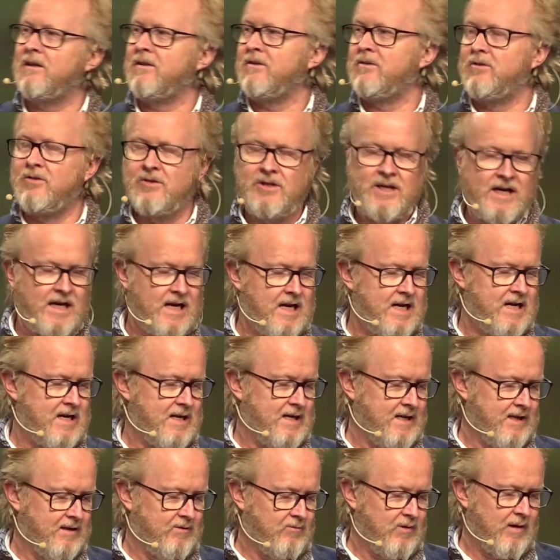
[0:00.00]
Today,
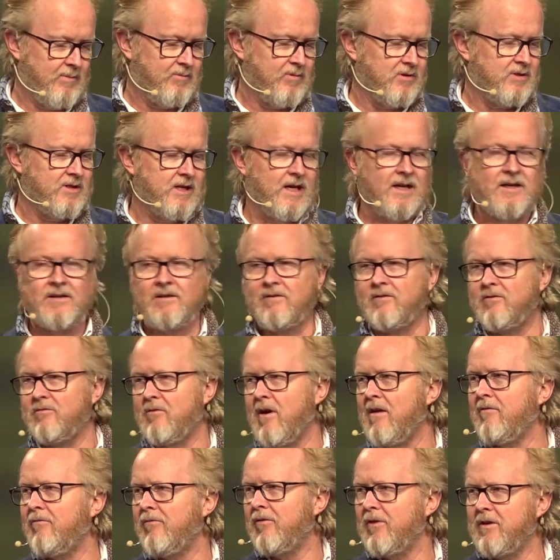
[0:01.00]
it represents
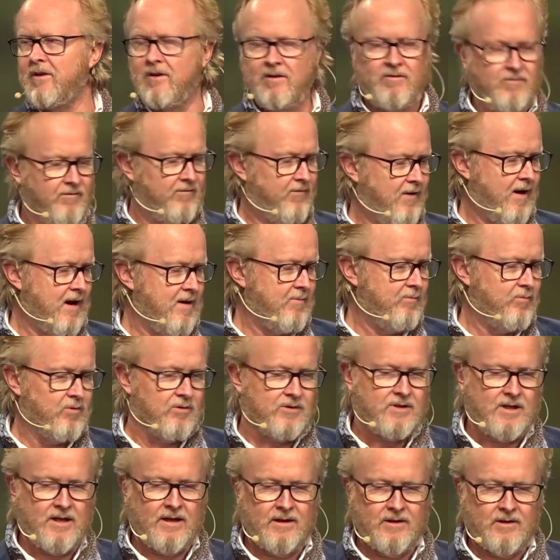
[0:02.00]
roughly
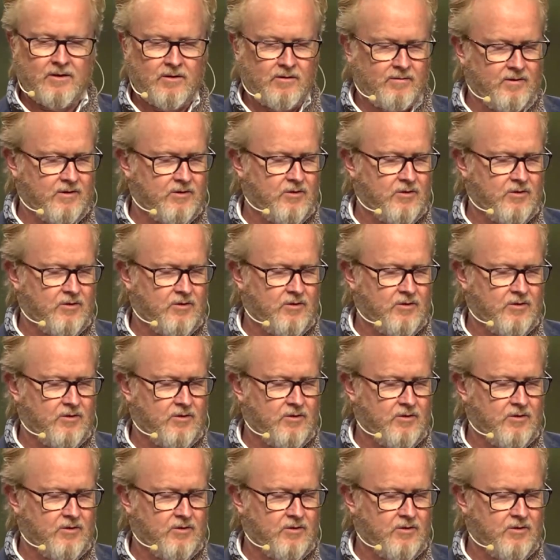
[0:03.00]
5% of the